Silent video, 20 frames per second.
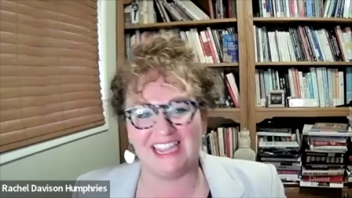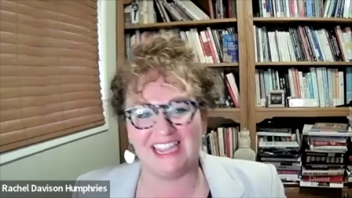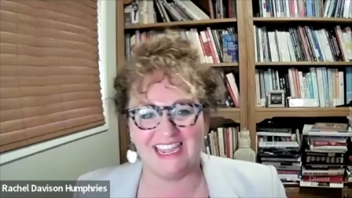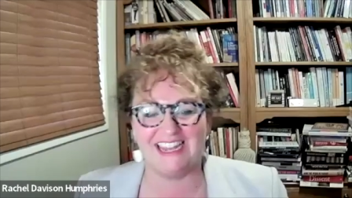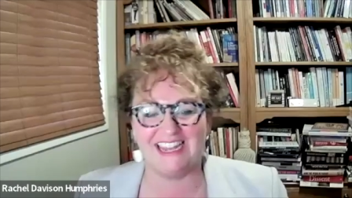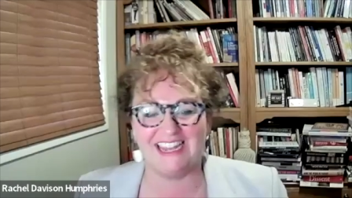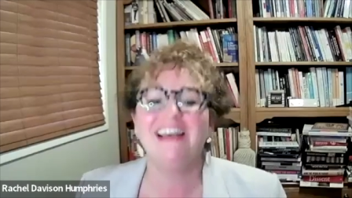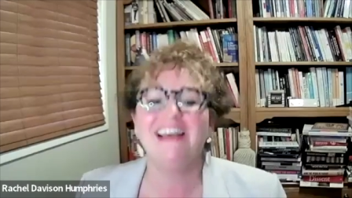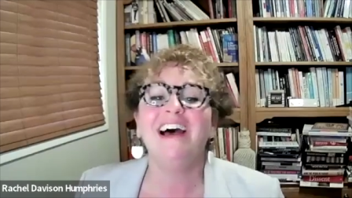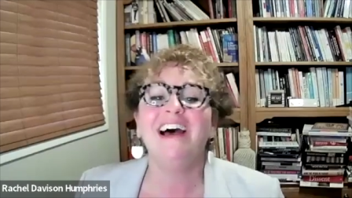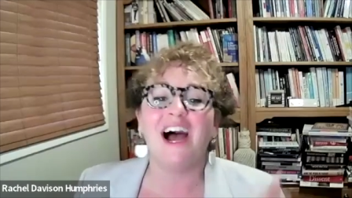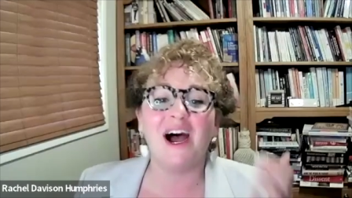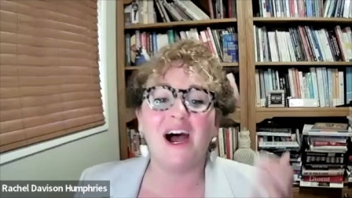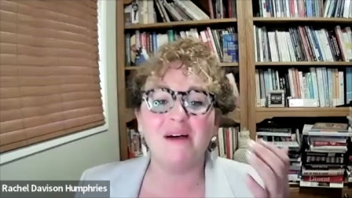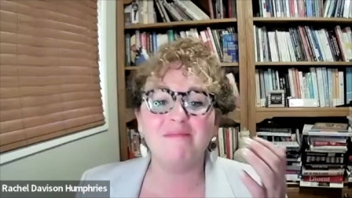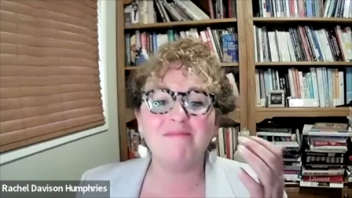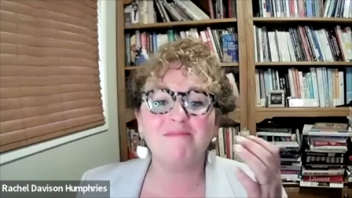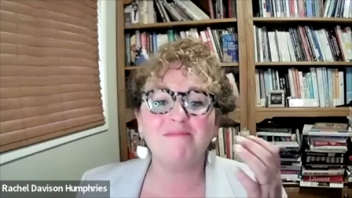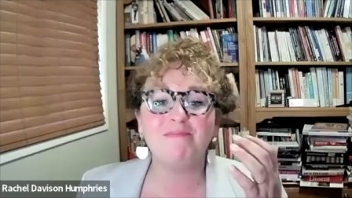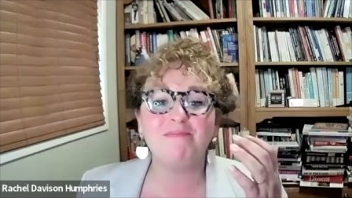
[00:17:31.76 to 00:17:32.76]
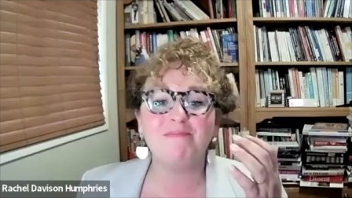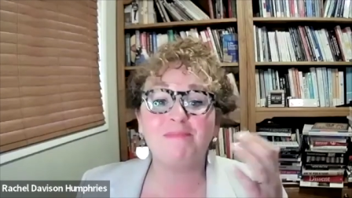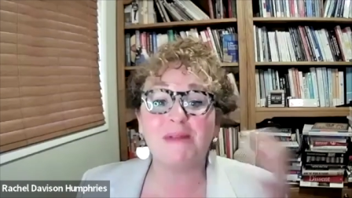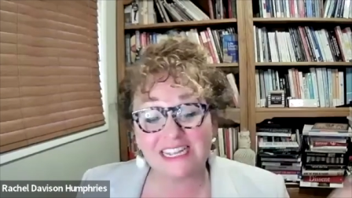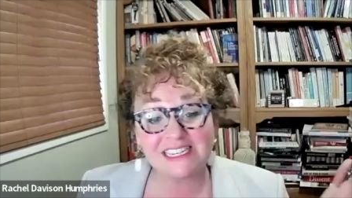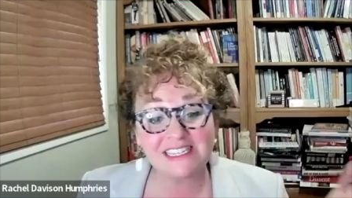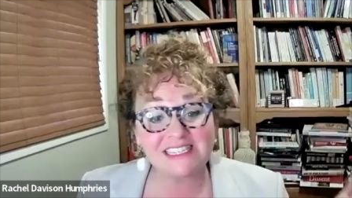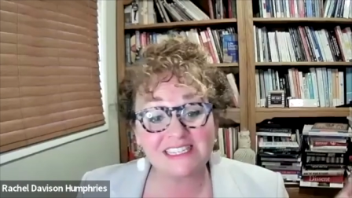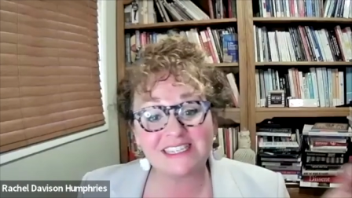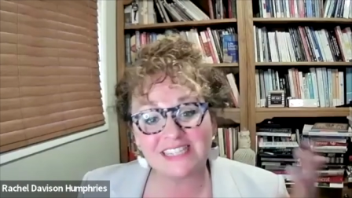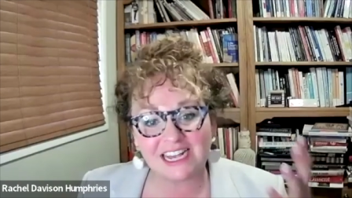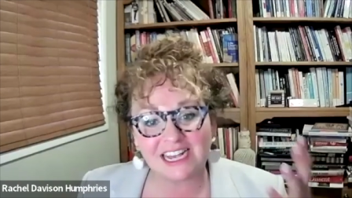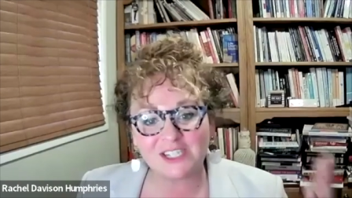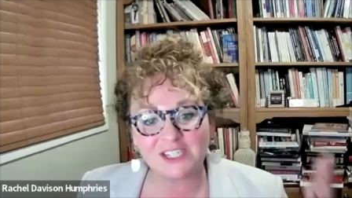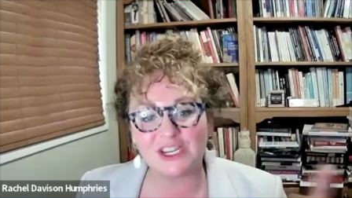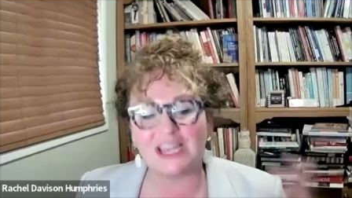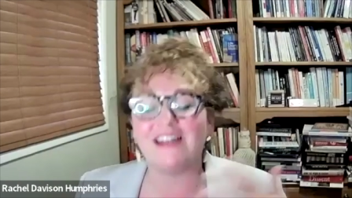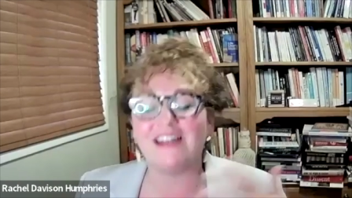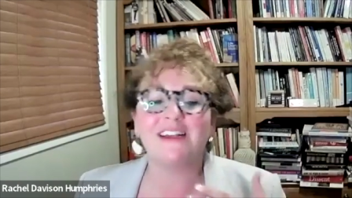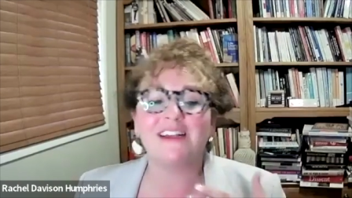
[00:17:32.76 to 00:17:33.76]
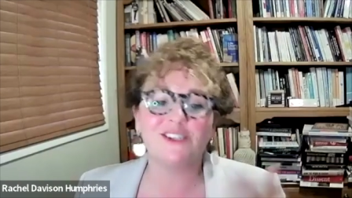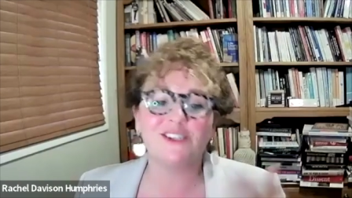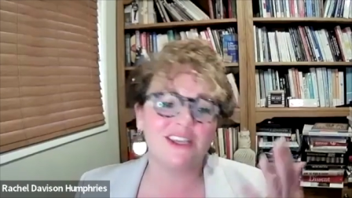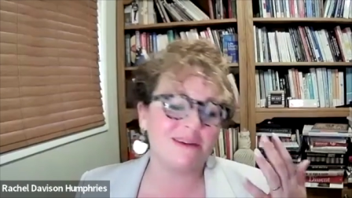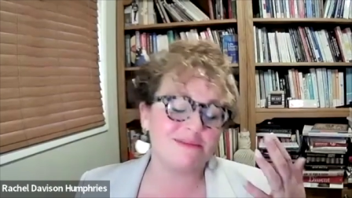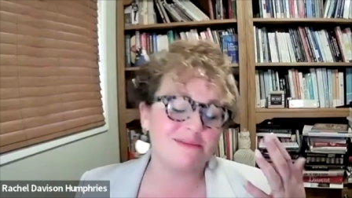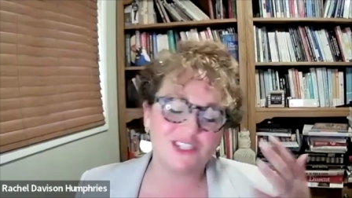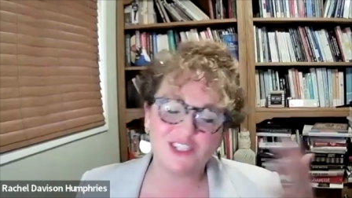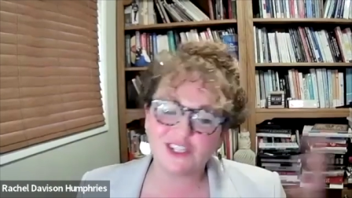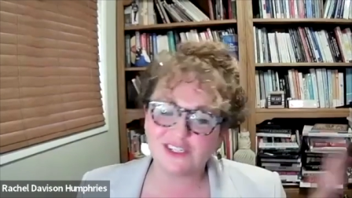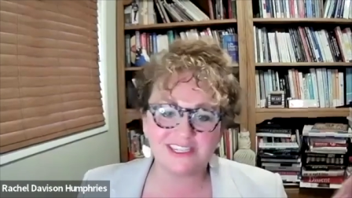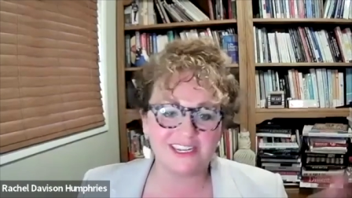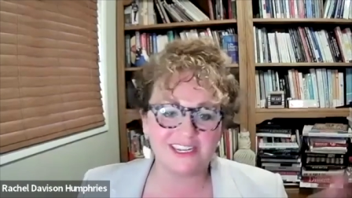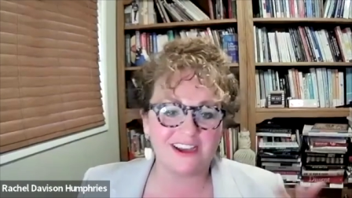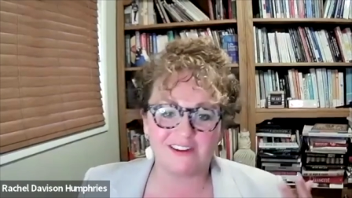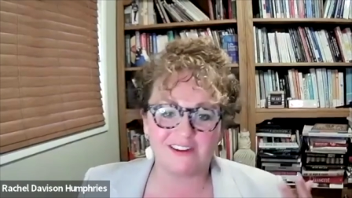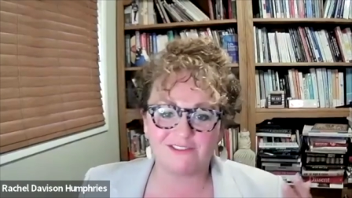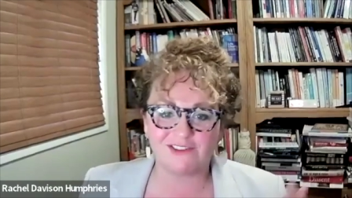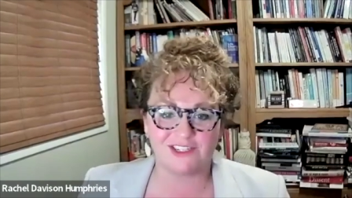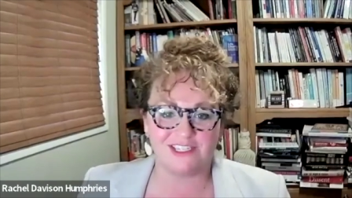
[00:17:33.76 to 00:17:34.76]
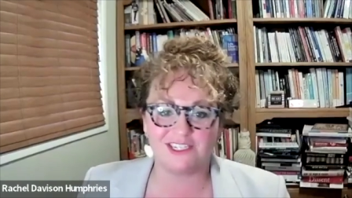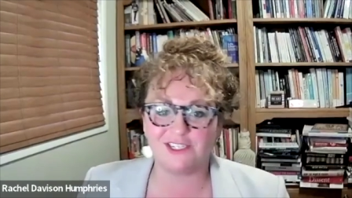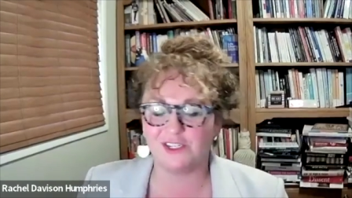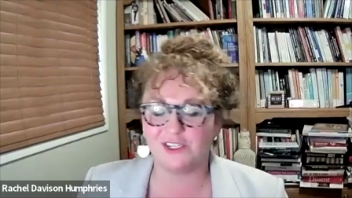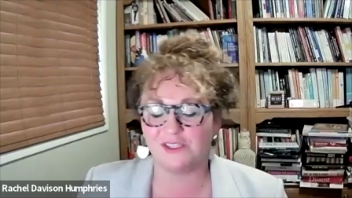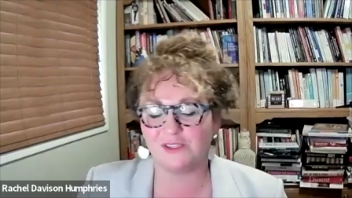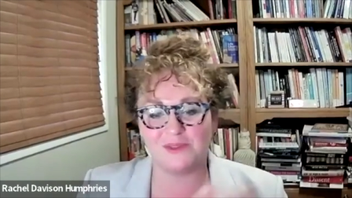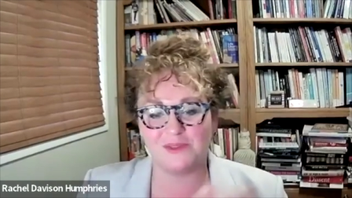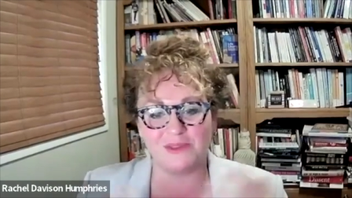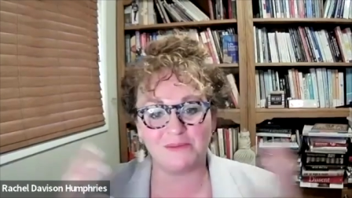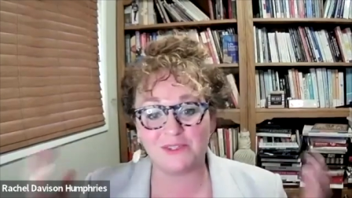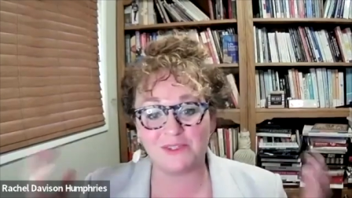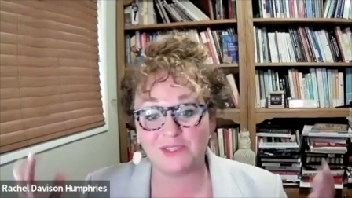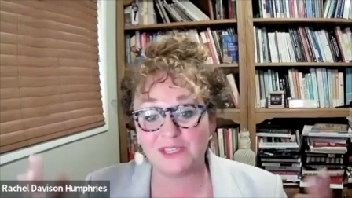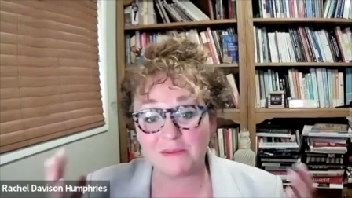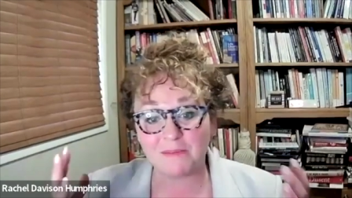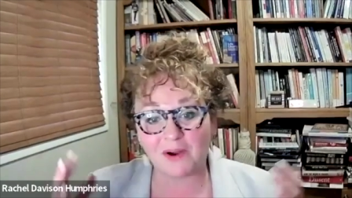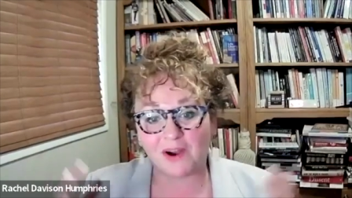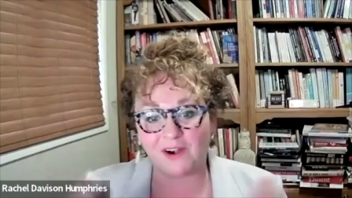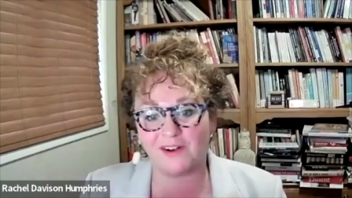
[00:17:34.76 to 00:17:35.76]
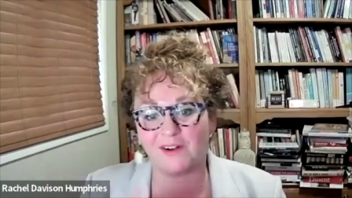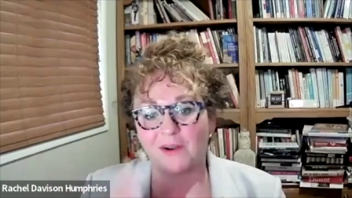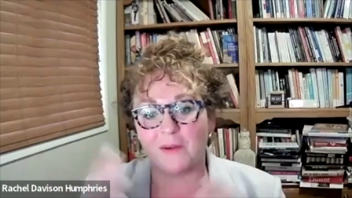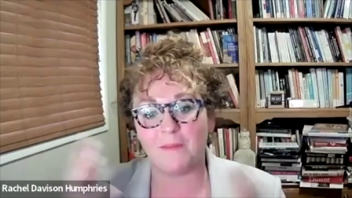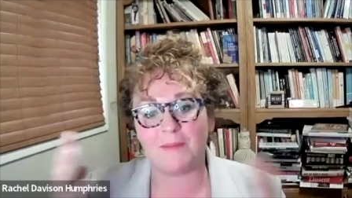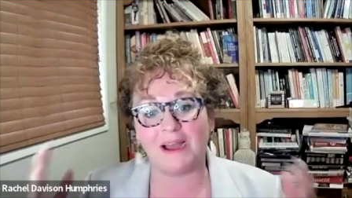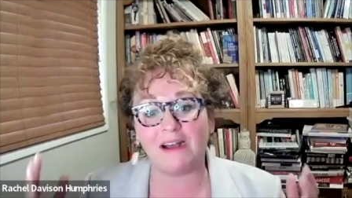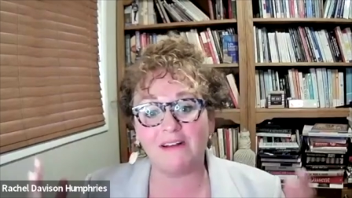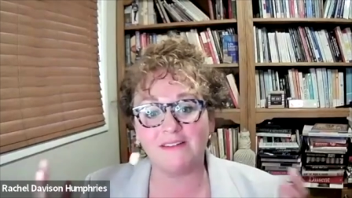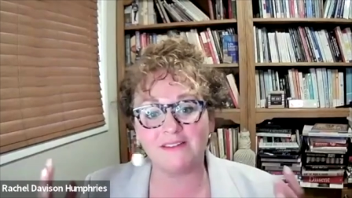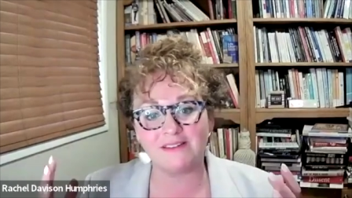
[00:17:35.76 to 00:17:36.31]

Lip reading: in? But it is such, and actually I was just in conversations with a museum partner about